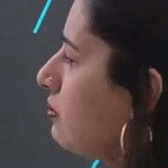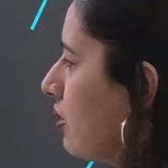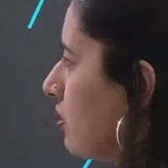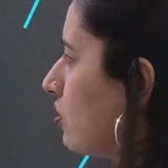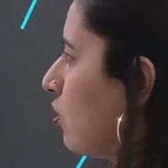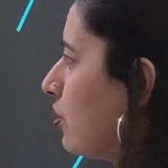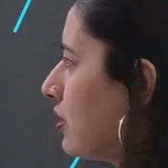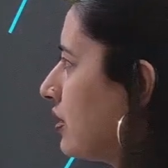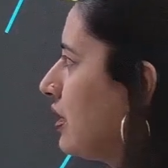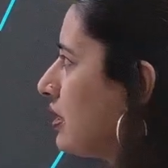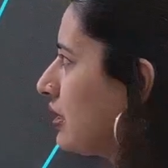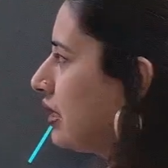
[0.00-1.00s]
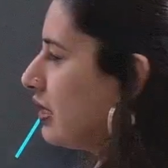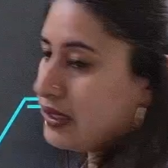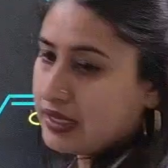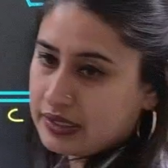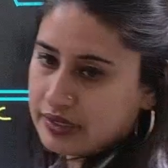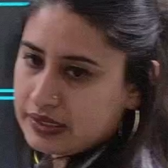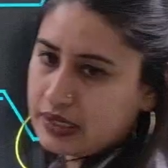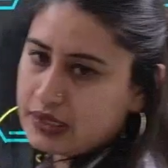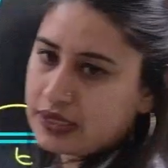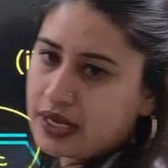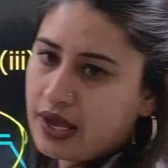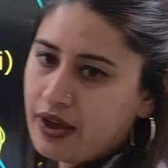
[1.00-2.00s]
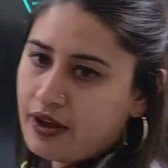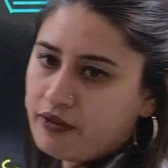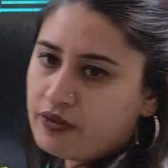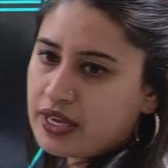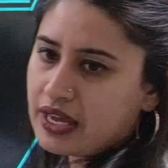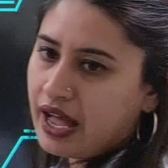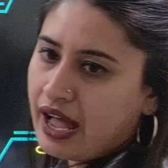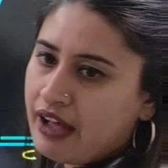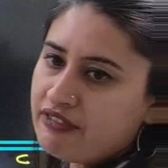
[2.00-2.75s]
So cis, cis and cis, we have